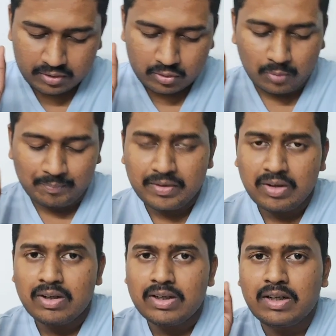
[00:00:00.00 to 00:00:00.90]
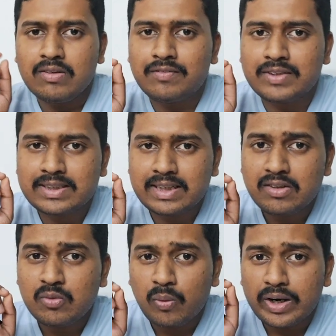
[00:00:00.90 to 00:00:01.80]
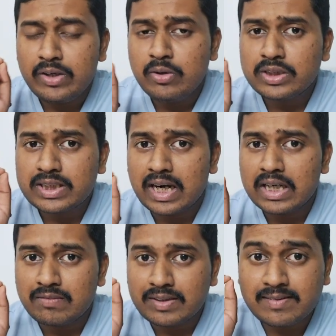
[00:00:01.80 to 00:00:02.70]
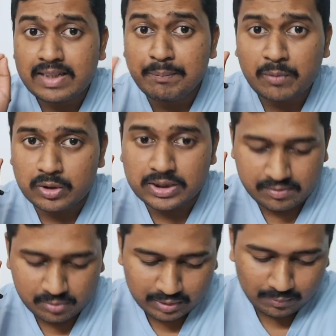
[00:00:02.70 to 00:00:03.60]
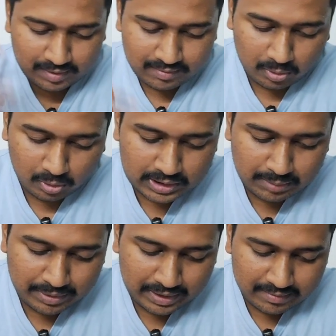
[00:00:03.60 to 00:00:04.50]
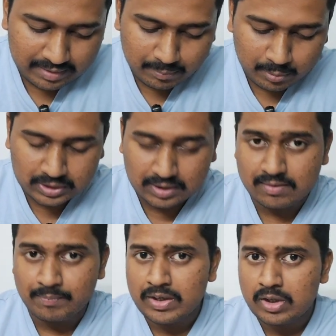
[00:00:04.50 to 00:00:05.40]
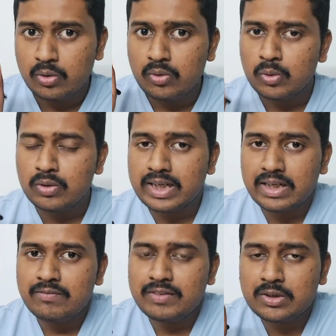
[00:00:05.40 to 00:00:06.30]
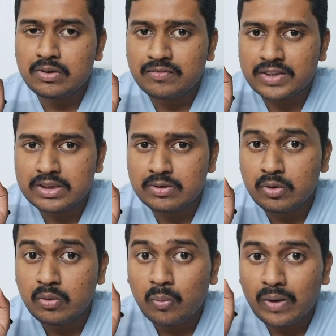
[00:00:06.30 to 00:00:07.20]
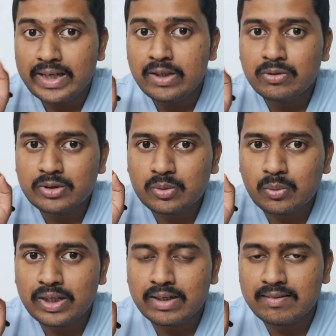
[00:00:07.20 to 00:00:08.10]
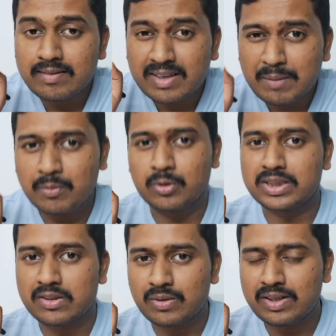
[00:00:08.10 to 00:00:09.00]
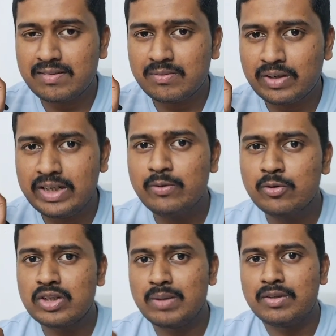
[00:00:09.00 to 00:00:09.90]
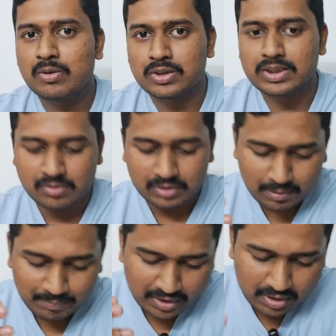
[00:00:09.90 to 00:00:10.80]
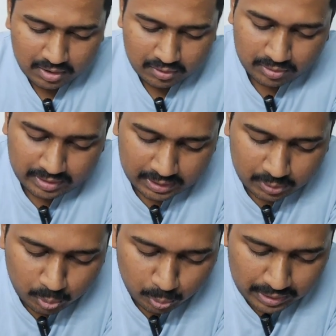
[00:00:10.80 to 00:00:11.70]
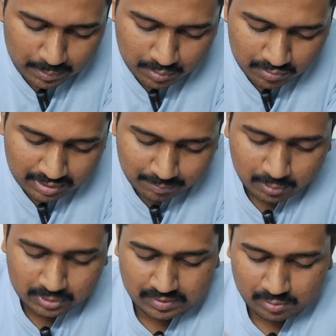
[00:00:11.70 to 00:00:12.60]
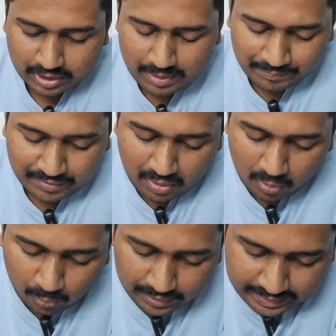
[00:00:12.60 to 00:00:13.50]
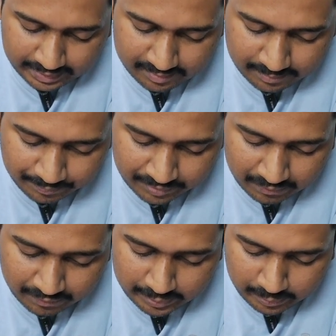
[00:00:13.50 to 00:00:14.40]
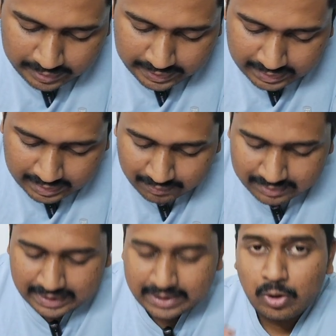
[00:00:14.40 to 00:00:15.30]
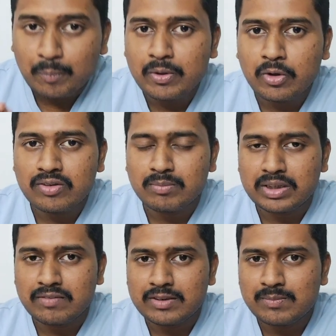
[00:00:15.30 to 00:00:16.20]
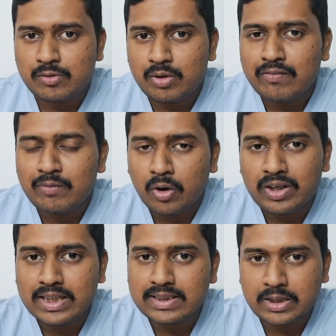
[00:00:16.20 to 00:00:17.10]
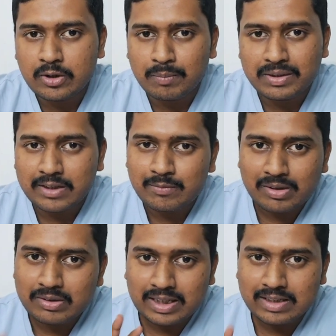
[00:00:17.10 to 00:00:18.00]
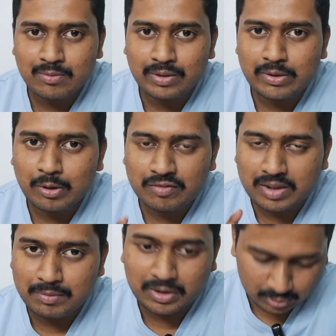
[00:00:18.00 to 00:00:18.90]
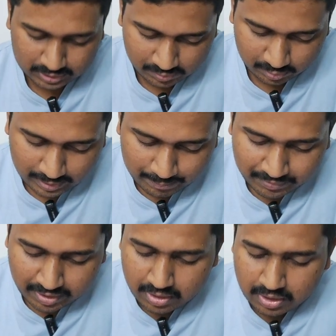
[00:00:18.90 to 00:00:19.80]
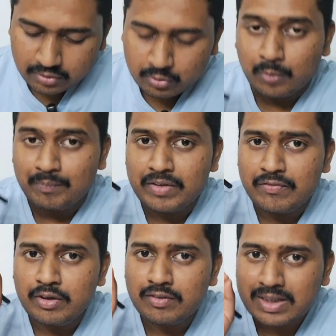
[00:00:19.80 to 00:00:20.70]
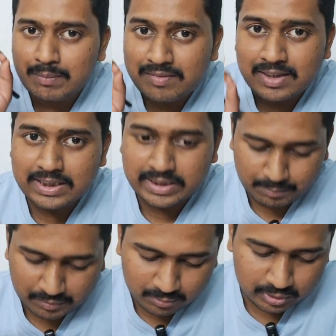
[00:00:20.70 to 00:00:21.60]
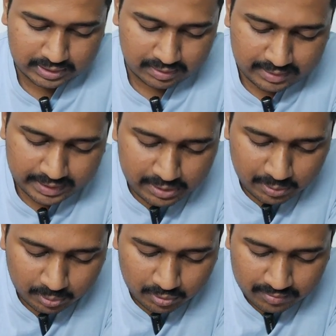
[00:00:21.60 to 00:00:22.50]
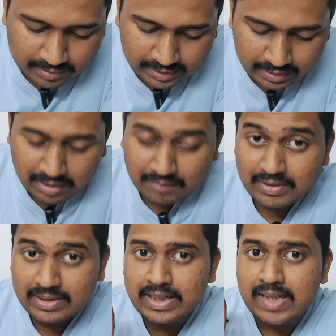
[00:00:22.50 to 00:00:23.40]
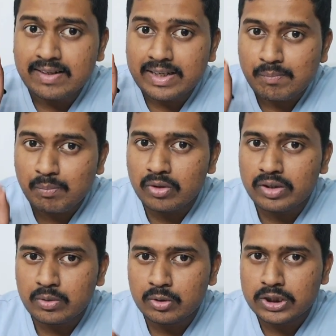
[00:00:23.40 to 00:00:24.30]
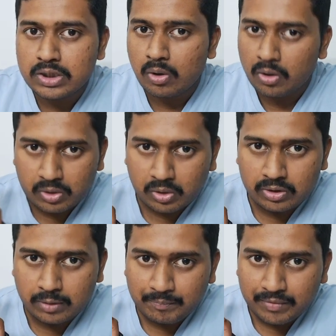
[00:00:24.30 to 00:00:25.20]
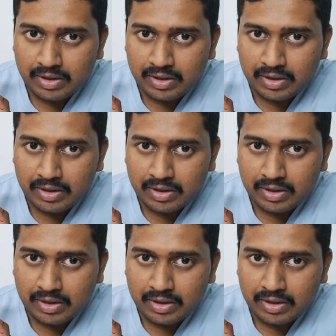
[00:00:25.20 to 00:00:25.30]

So now the first thing is, why do you start with skip questions? Okay, what is the logic behind skip questions? To know that, we should first know, why do students skip questions? Why do you skip the questions? Okay, so there are two types of skip questions. Okay, one is where you didn't cover that topic or subject, which means you have not touched that topic, that's why you have skipped the questions. Okay, so if you have skipped such type of question, then you have to see whether it is an important question or not.